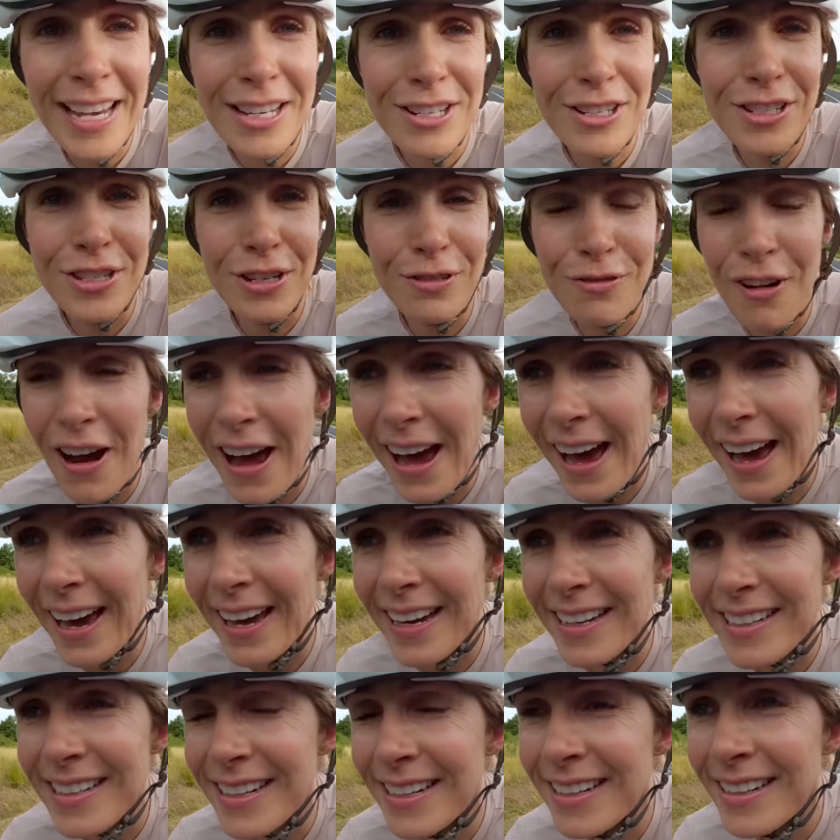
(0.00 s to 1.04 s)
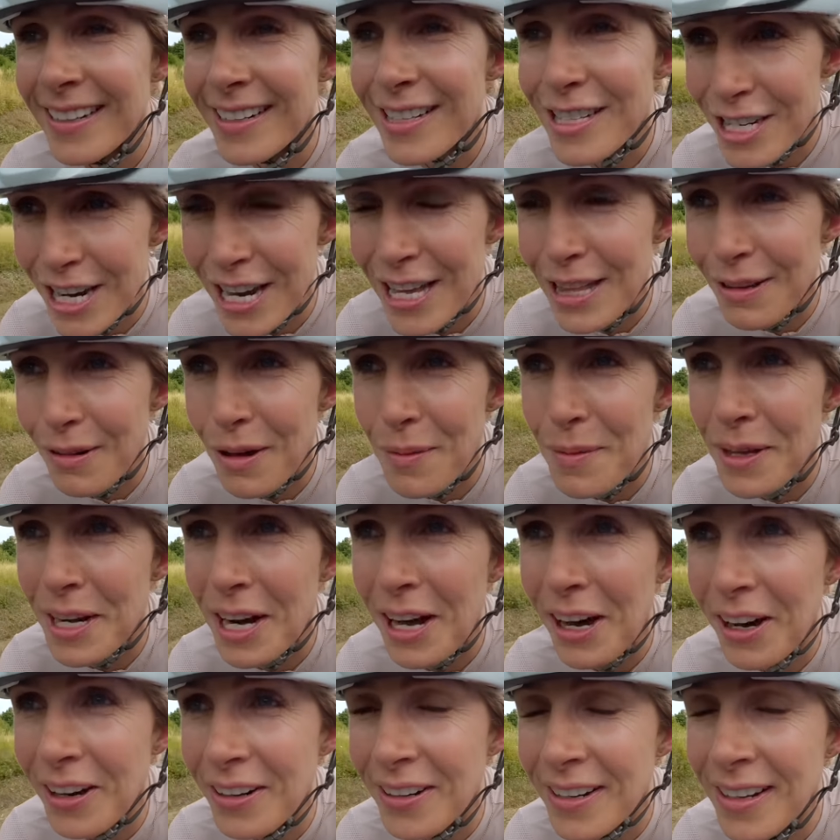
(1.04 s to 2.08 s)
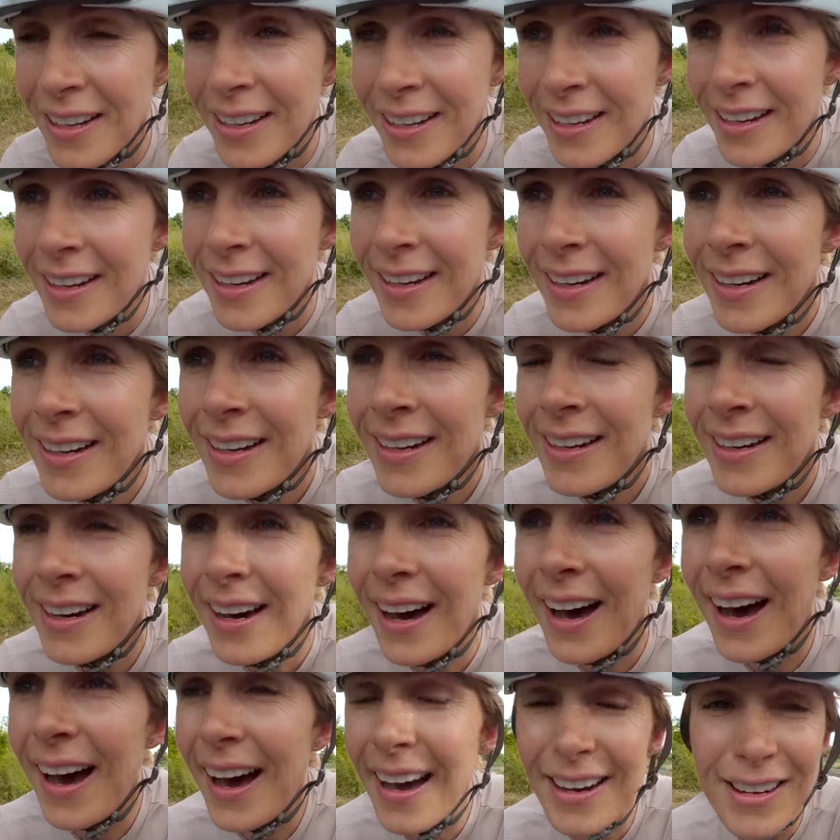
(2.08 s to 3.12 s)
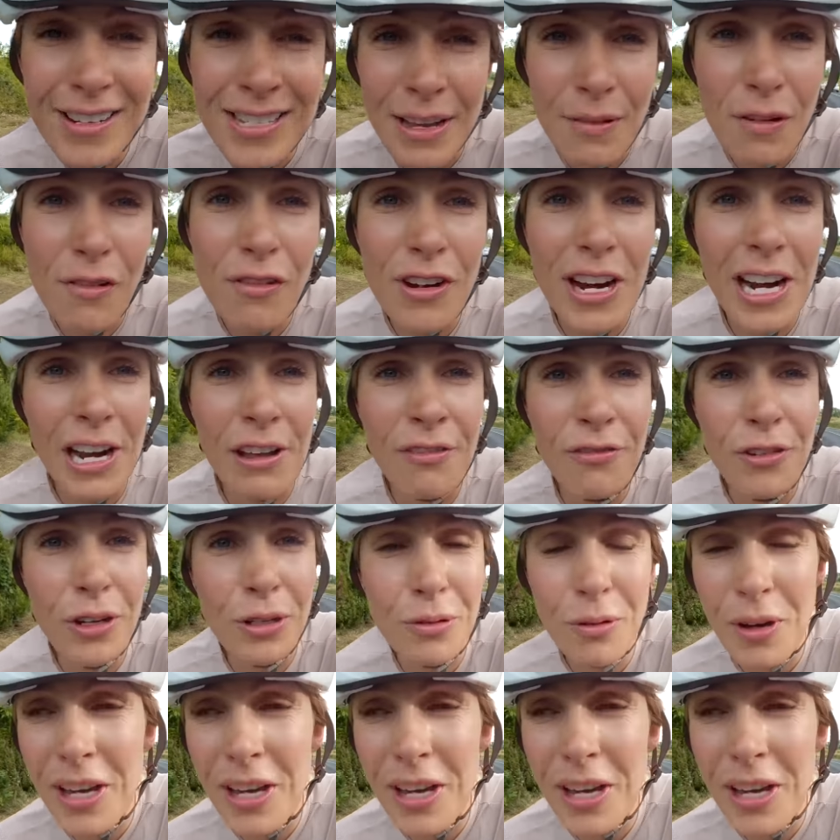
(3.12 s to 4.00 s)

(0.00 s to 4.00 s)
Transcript: just to ride, cheer the women on, and just have a really fun